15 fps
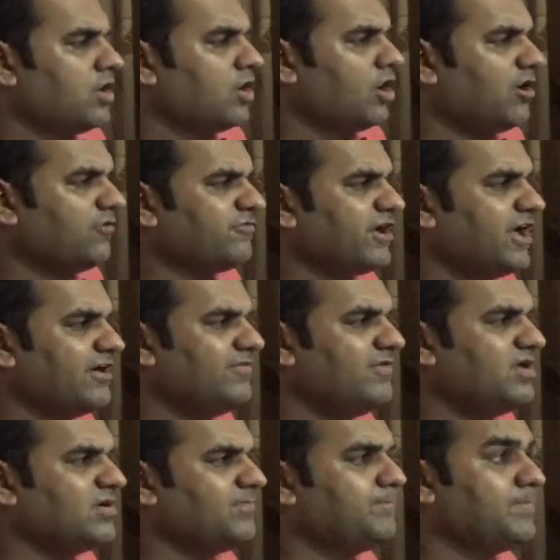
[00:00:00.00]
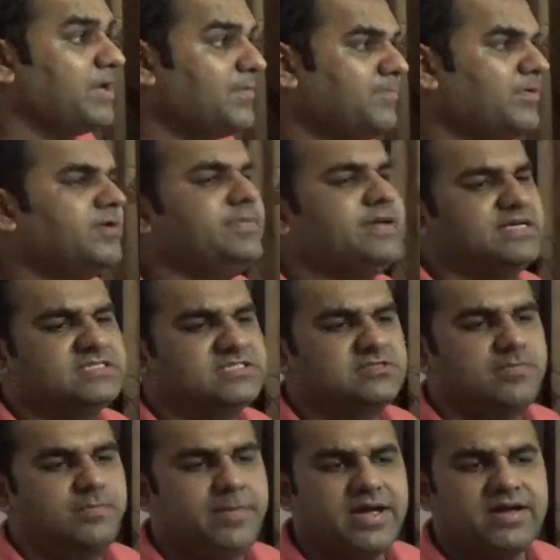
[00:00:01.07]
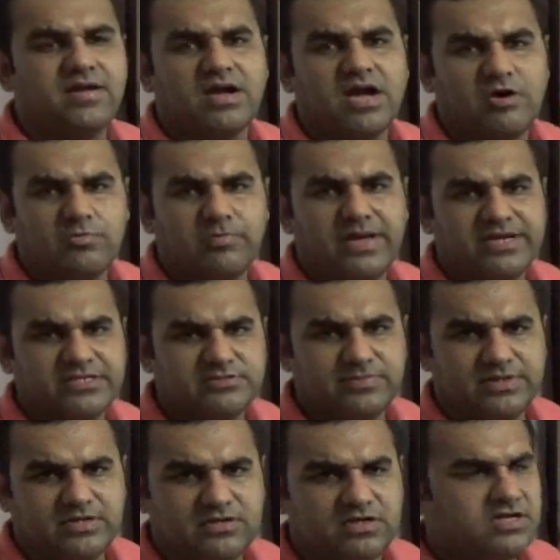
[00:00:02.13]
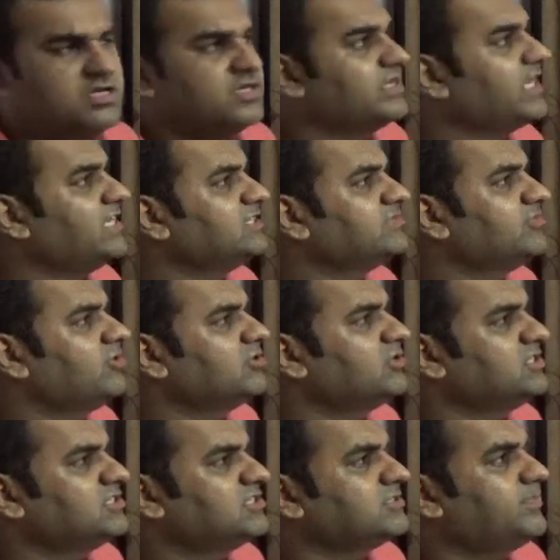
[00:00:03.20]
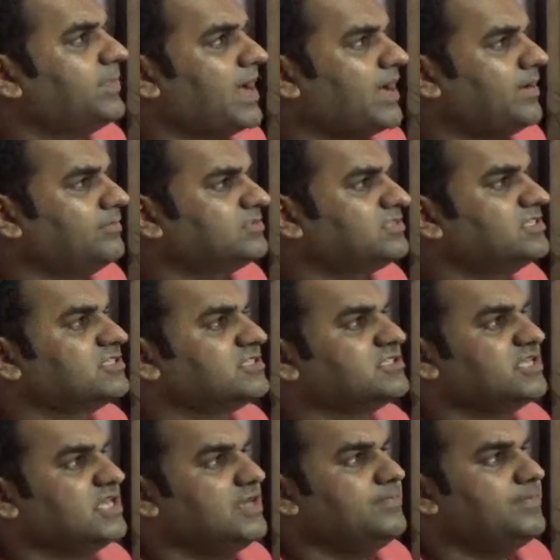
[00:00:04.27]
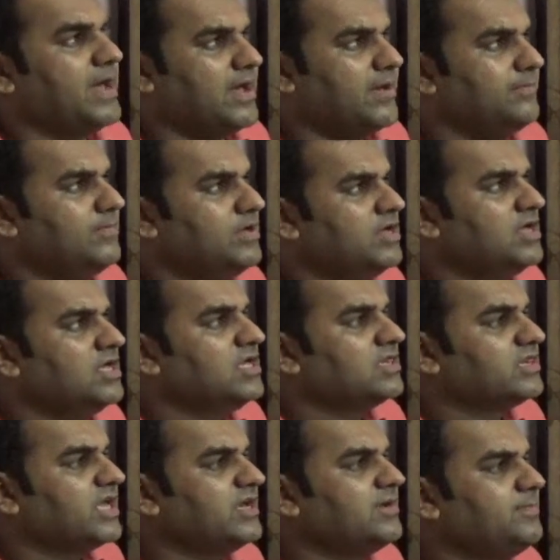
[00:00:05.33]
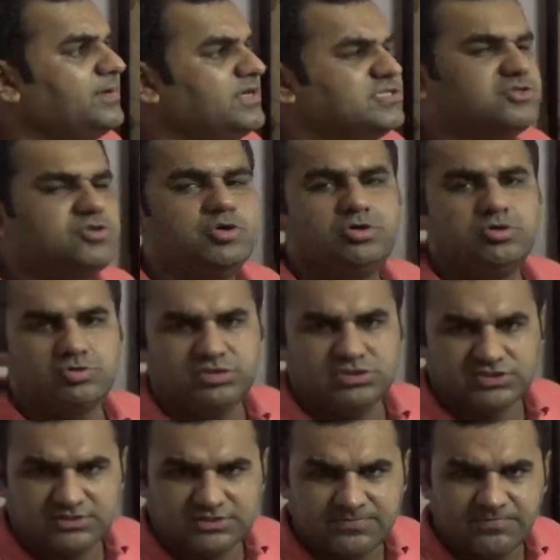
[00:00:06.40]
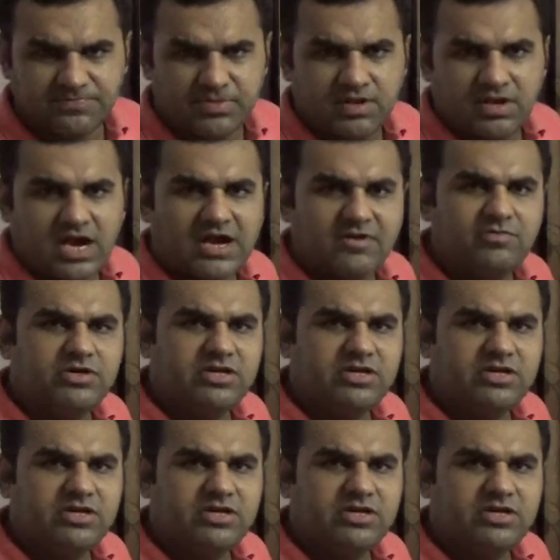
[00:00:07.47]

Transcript: of having paper-based bank account management, henceforth this is BAMs, this is eBAM, then please don't do this. I would